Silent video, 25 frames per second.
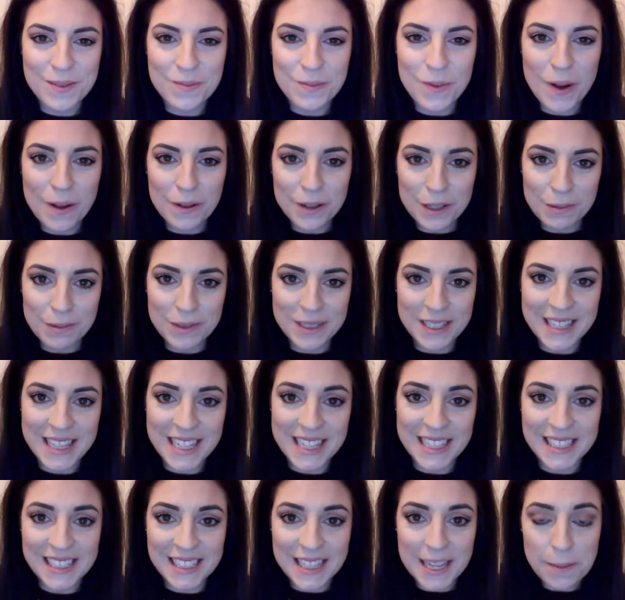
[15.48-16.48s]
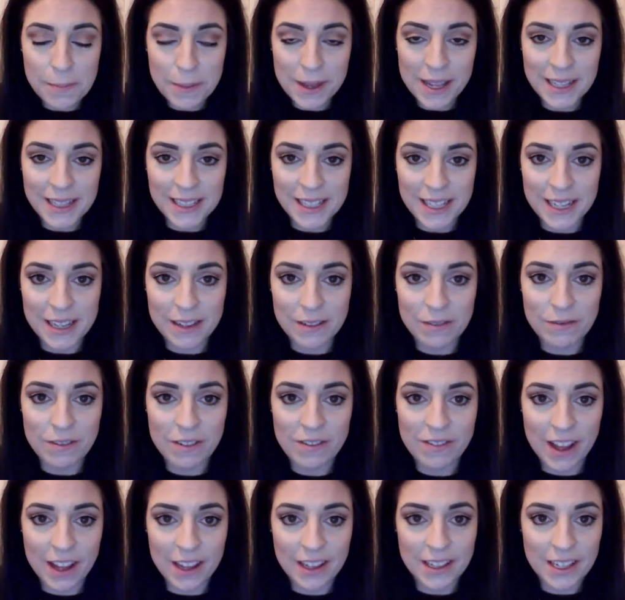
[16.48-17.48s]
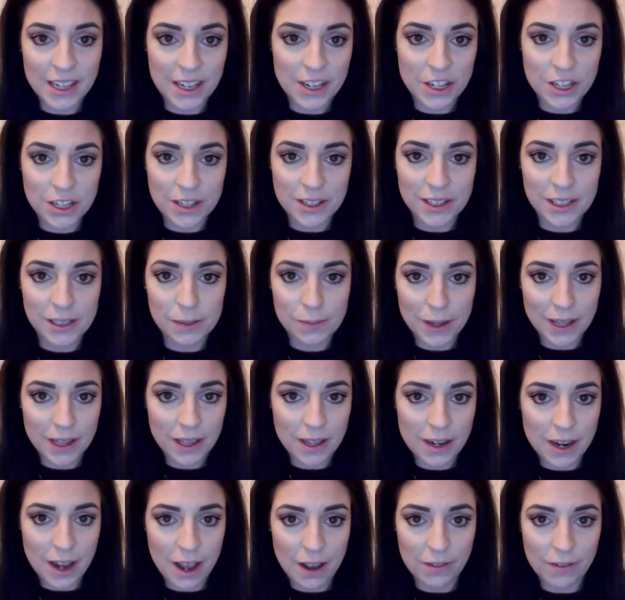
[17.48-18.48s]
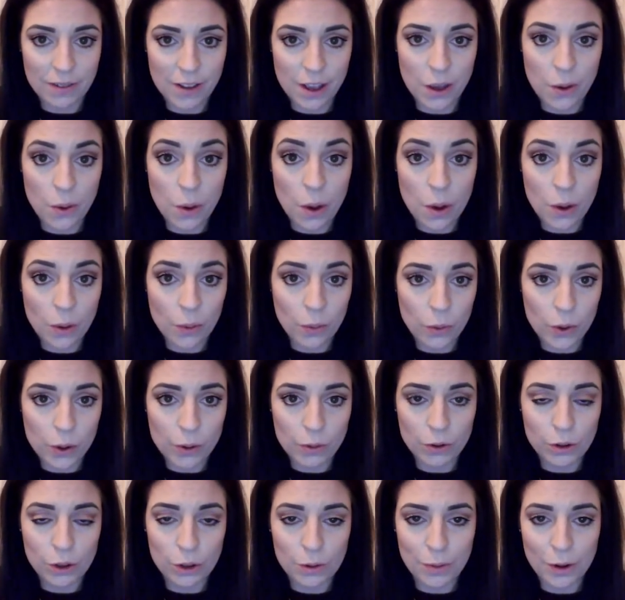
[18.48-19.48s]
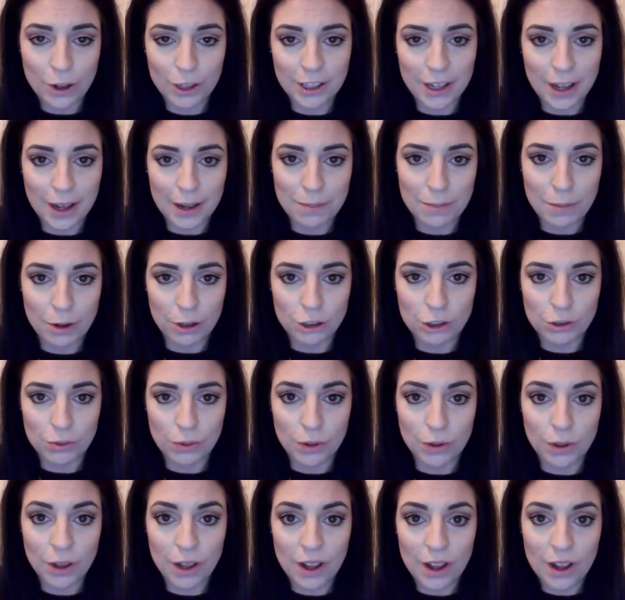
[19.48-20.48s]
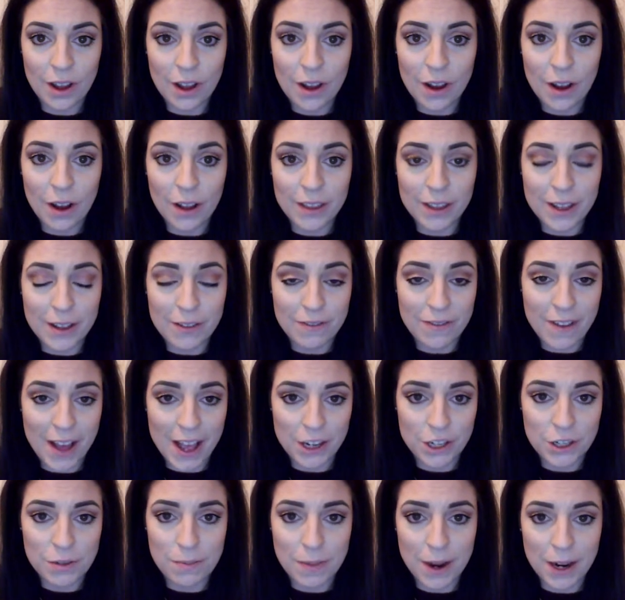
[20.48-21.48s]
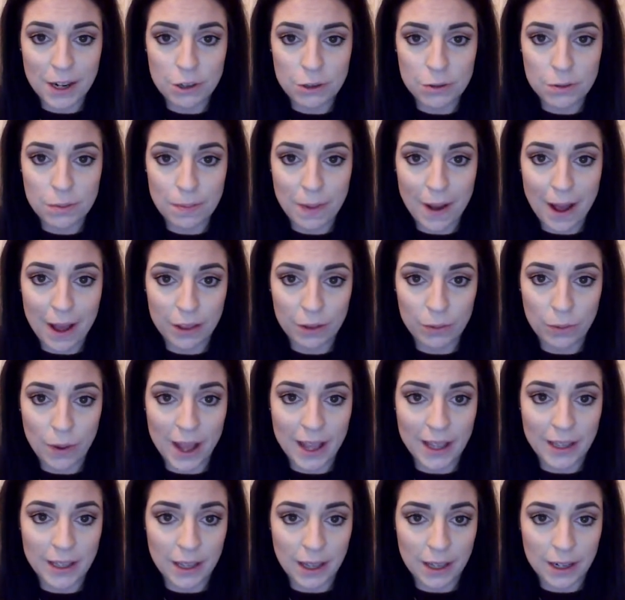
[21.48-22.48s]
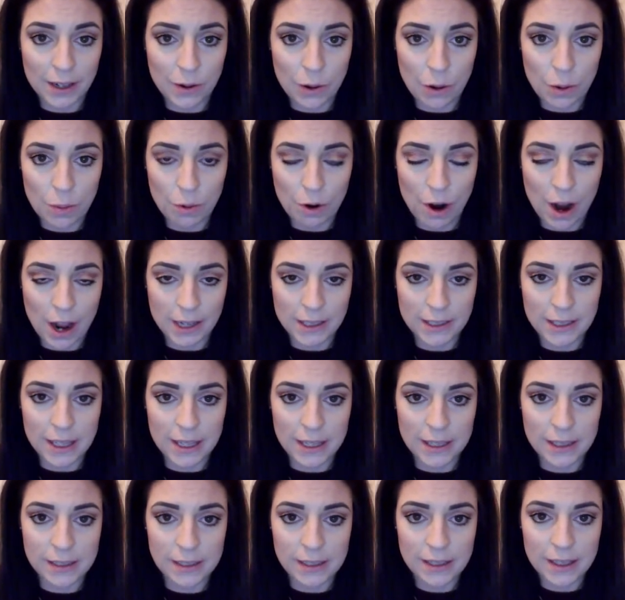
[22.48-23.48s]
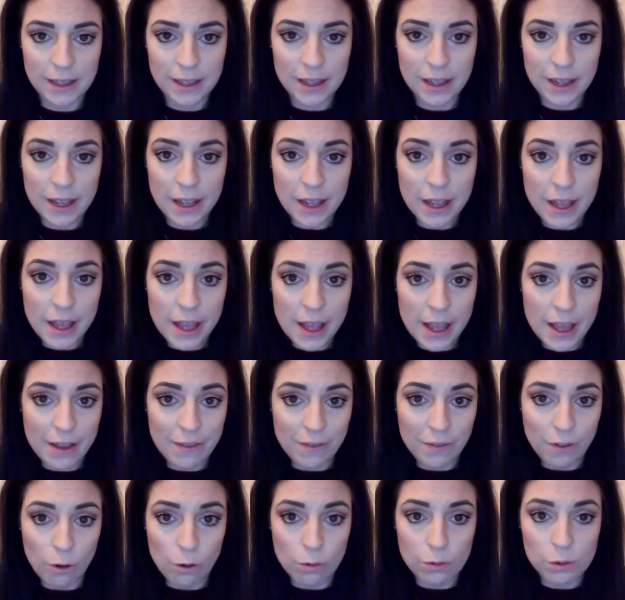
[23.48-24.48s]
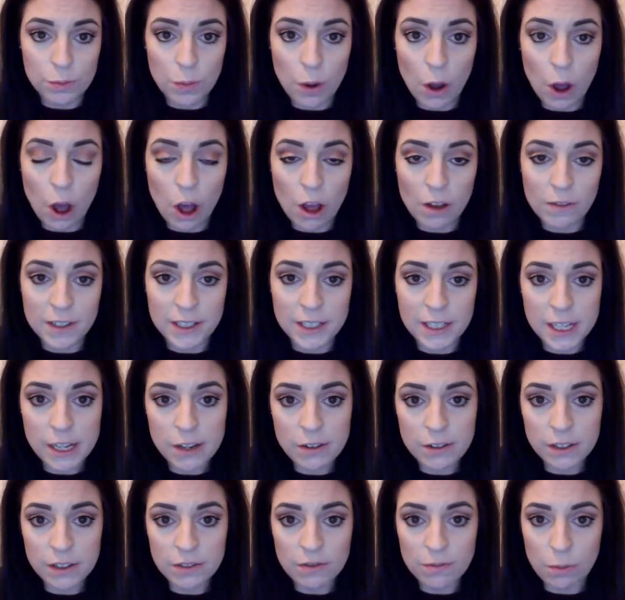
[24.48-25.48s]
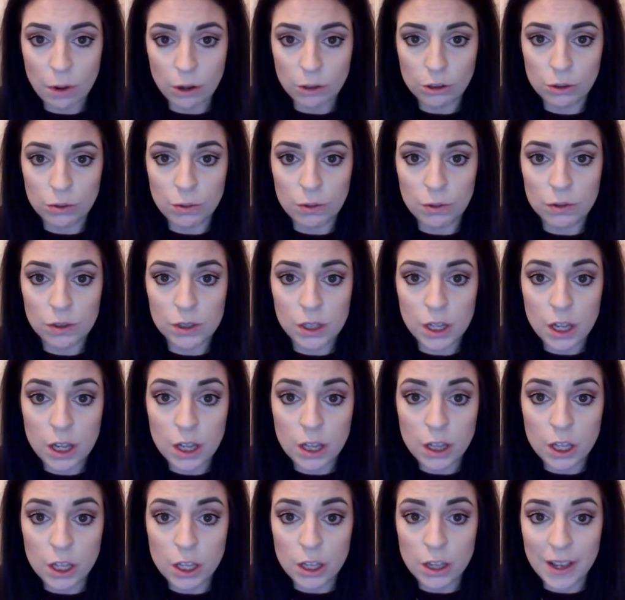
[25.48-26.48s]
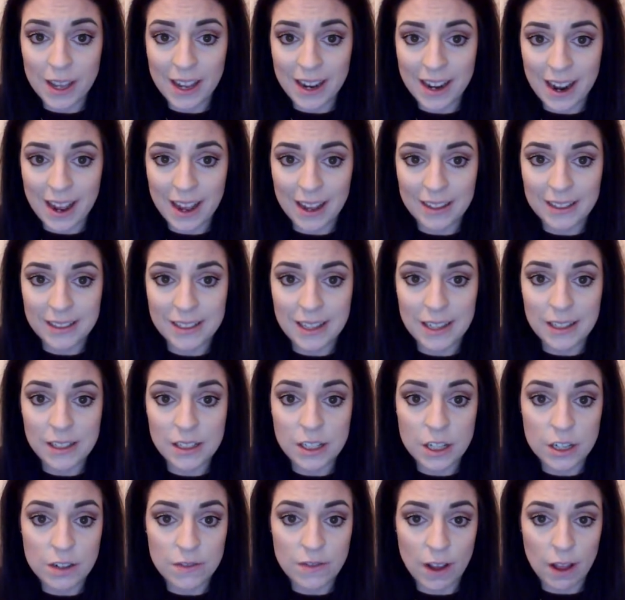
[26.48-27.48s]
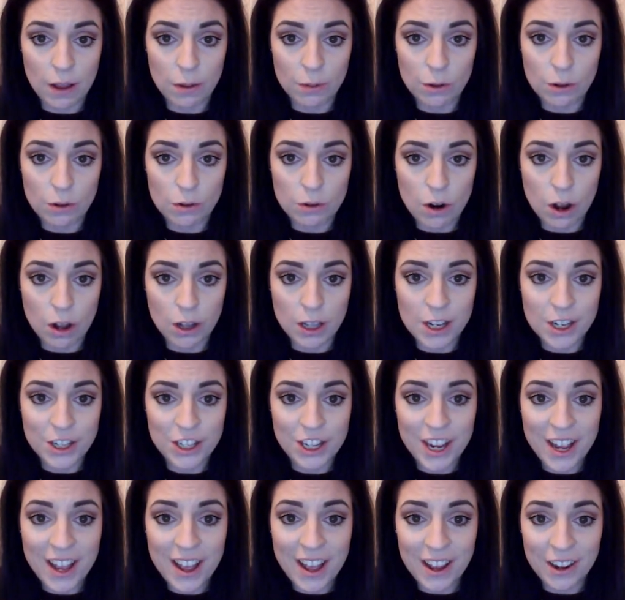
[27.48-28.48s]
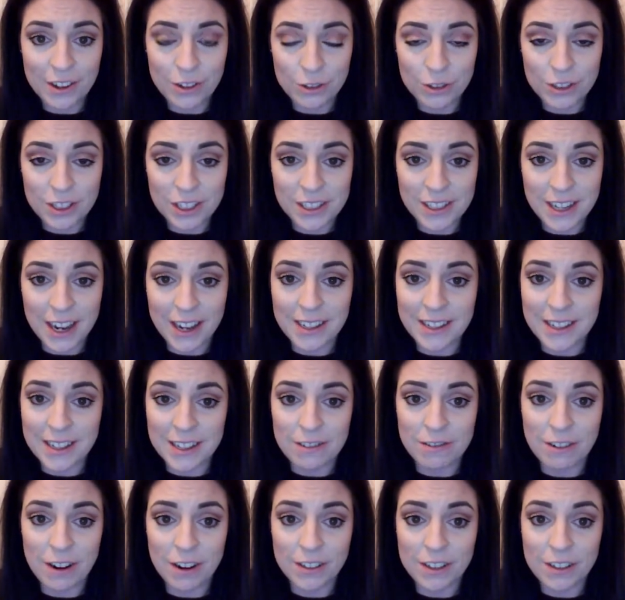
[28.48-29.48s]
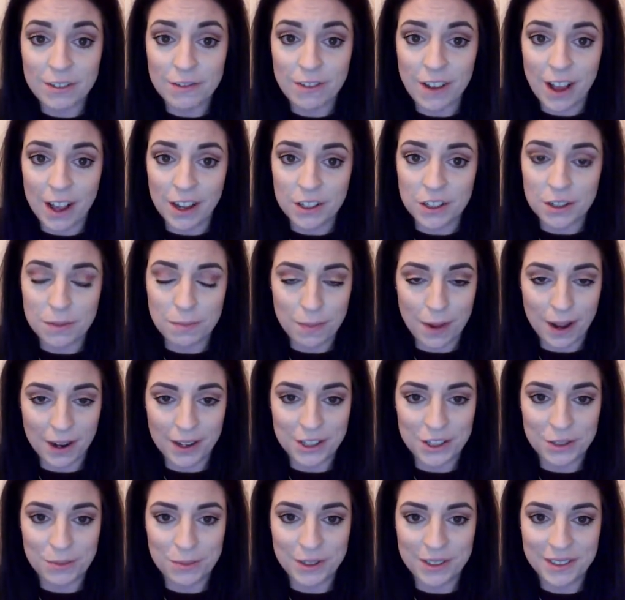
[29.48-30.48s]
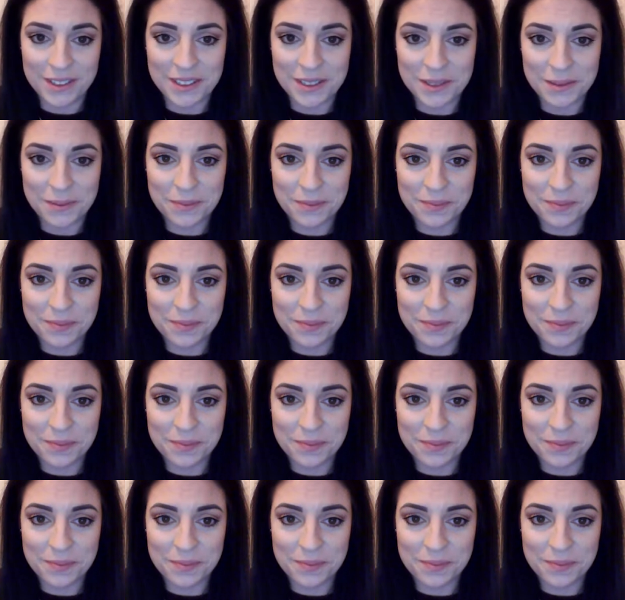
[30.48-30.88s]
and welcome to the CPD Revalidation Smith & Nephew Wound Club Online module on the infection management pathway in clinical practice. It forms part of a series of modules that you can access to develop your knowledge and understanding around infection management.